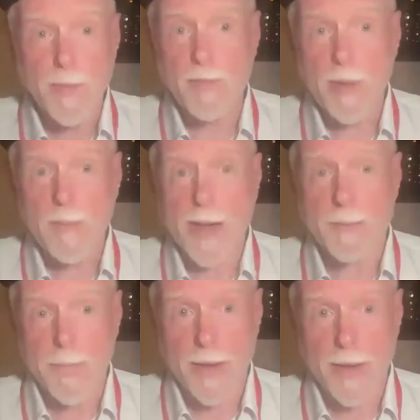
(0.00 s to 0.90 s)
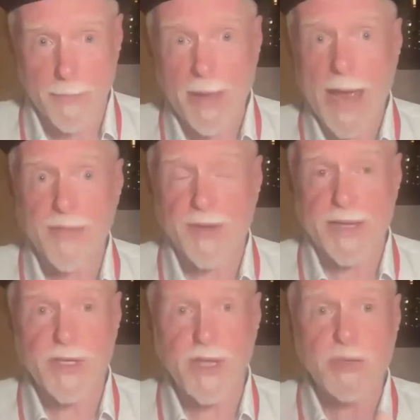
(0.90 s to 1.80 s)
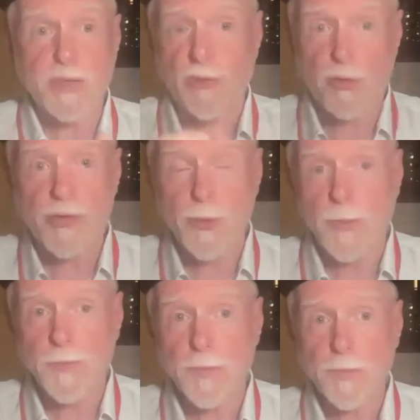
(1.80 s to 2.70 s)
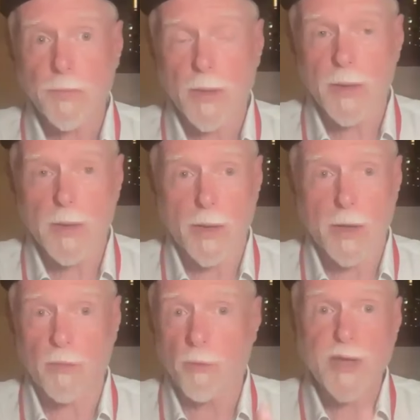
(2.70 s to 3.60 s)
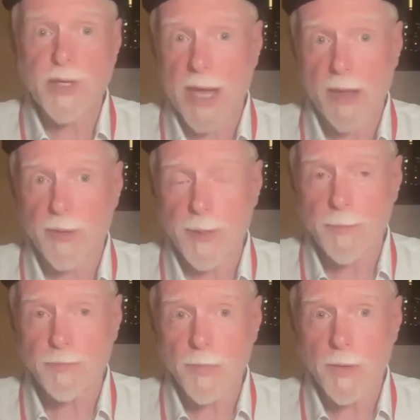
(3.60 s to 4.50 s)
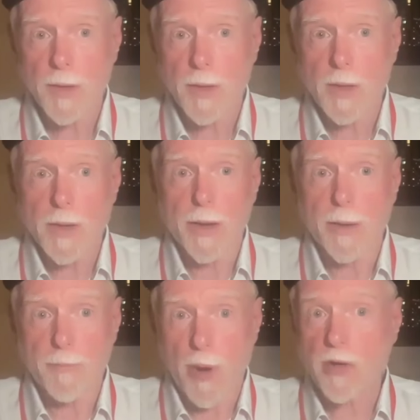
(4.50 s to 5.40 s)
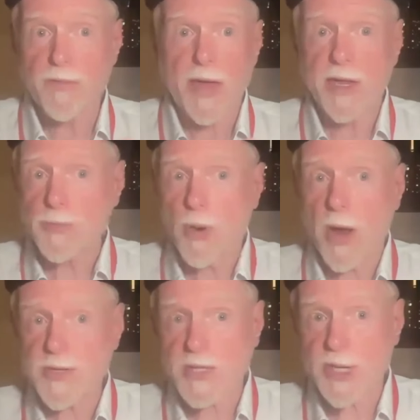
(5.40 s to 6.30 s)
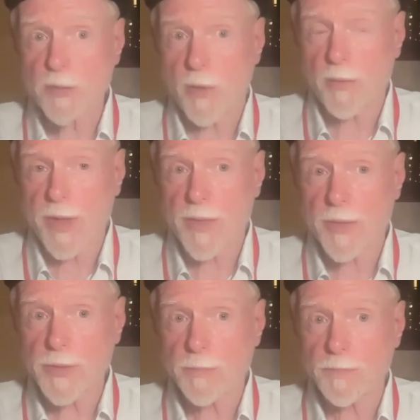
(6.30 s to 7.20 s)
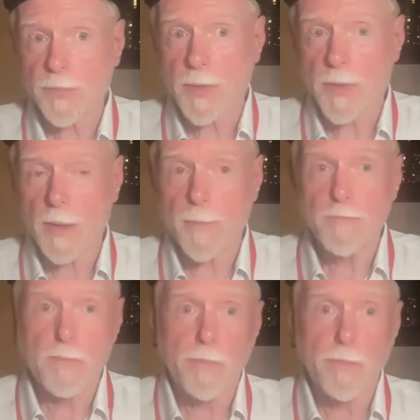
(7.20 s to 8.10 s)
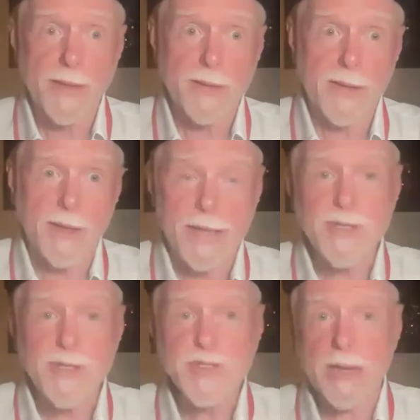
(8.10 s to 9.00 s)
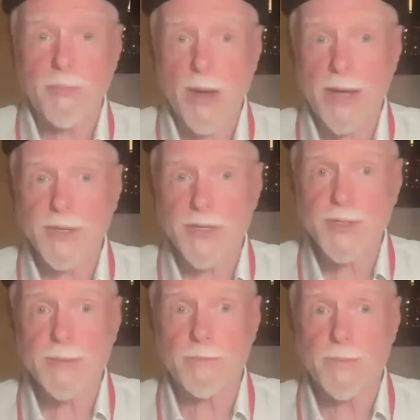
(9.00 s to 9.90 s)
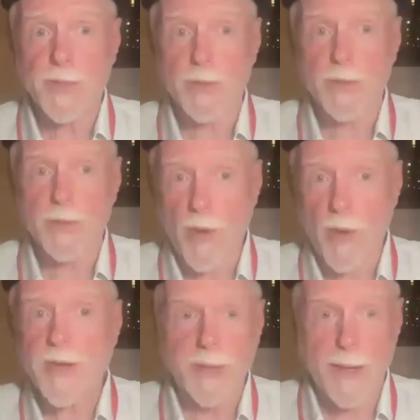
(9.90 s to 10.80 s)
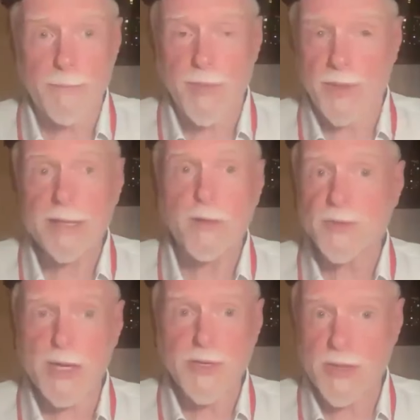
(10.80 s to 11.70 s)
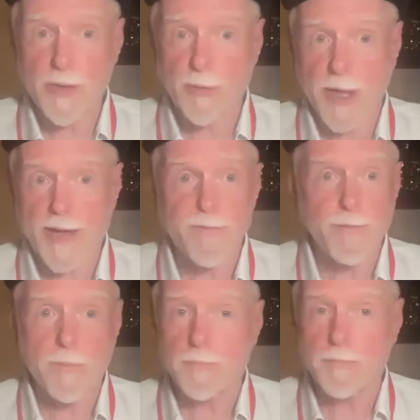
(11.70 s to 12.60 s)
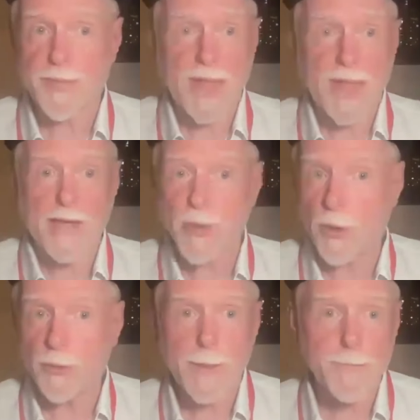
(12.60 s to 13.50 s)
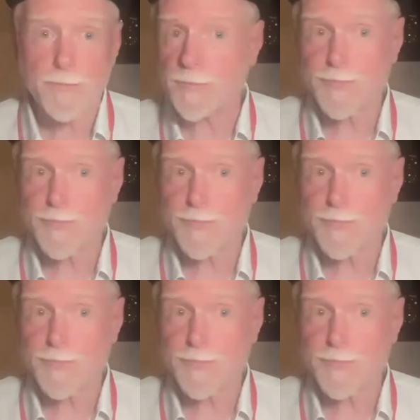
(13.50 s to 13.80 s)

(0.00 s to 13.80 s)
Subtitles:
So remember, the path that I teach is virtue, rationality. Part of that is processing well with others. Then insight practice to regulate the ego states in the inner life. But that's only,